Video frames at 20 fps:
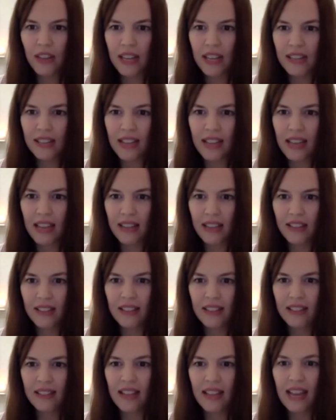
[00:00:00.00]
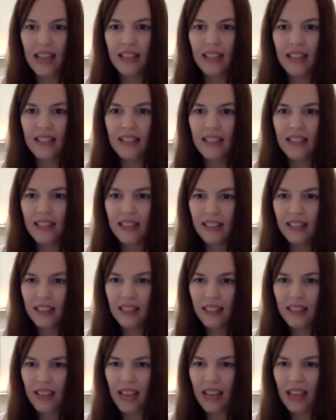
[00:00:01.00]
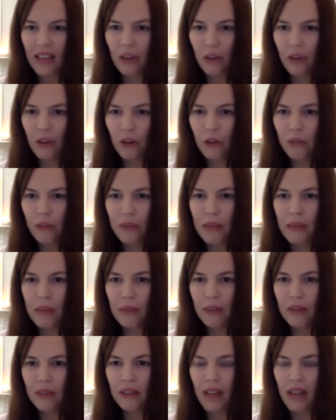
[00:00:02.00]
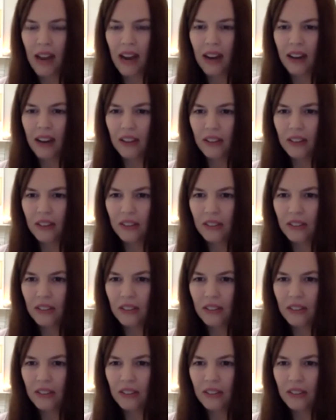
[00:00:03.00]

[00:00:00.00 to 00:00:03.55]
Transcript: they say that society and all people are